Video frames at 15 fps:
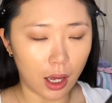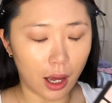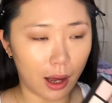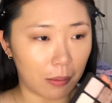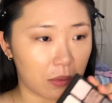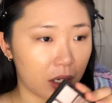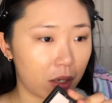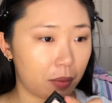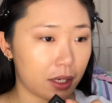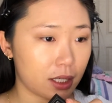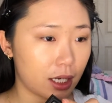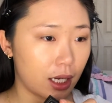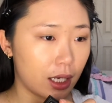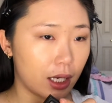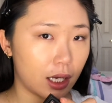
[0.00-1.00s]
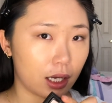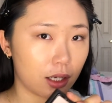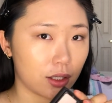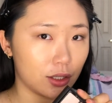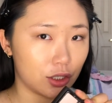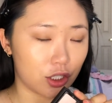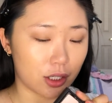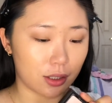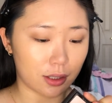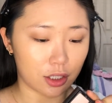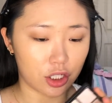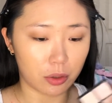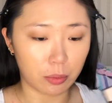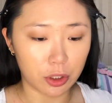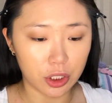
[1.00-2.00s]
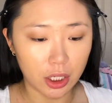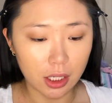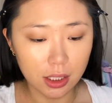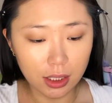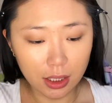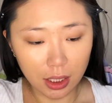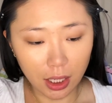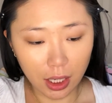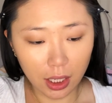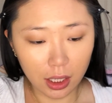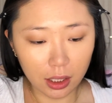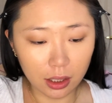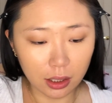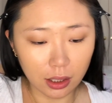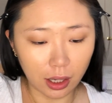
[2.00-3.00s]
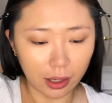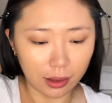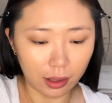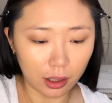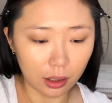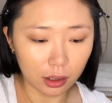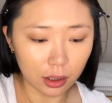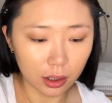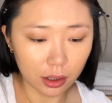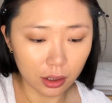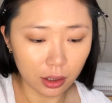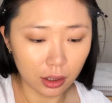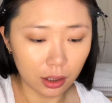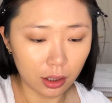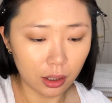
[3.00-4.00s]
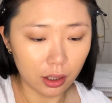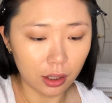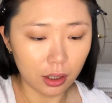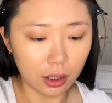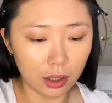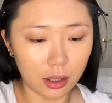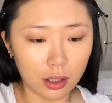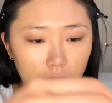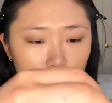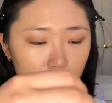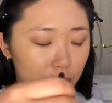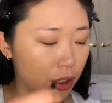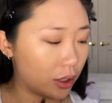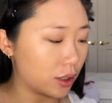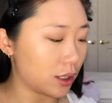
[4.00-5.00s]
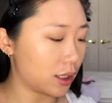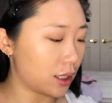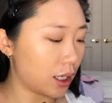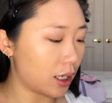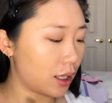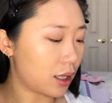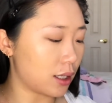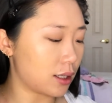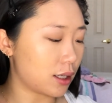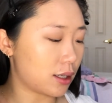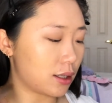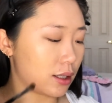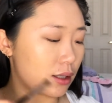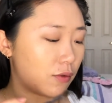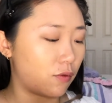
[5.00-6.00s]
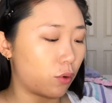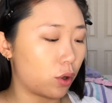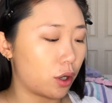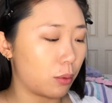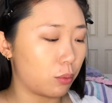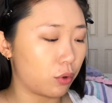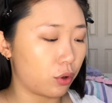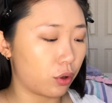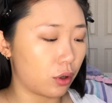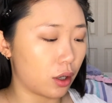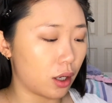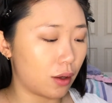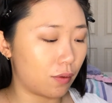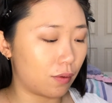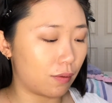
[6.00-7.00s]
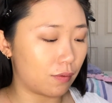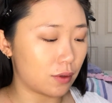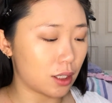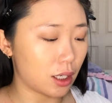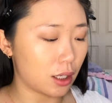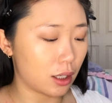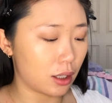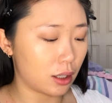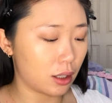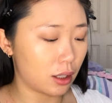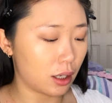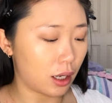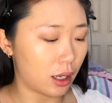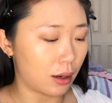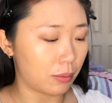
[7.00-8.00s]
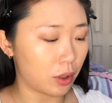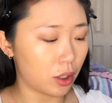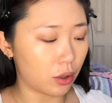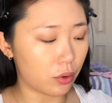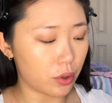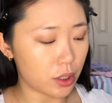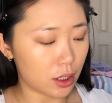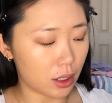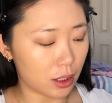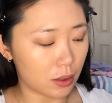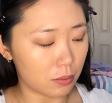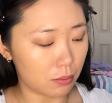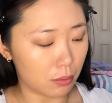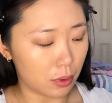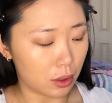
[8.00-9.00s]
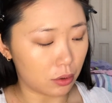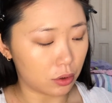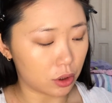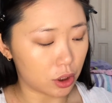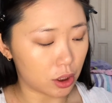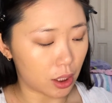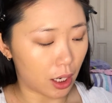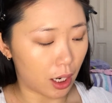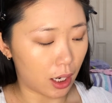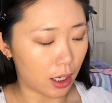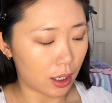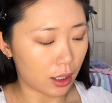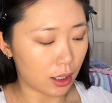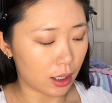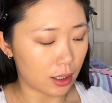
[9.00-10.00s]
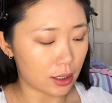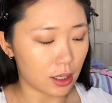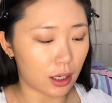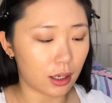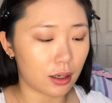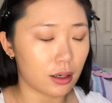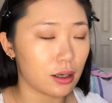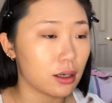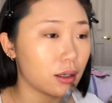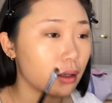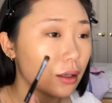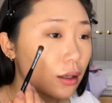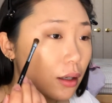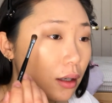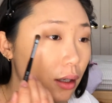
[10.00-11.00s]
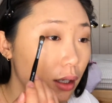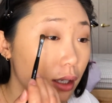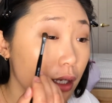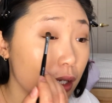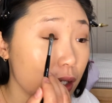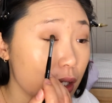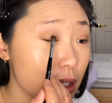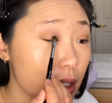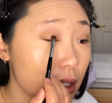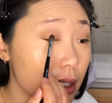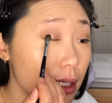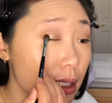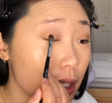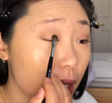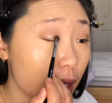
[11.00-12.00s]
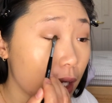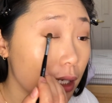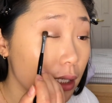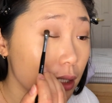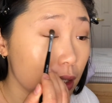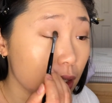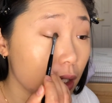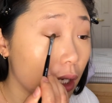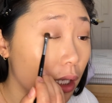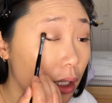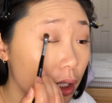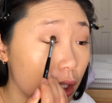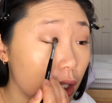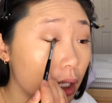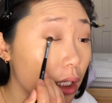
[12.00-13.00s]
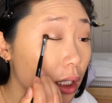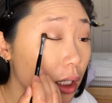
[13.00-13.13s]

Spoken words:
I'm gonna be taking just the shimmer shades today. I think we shall see. This is Sephora number 15, and I'm gonna go into this middle shade. It's like a sand color.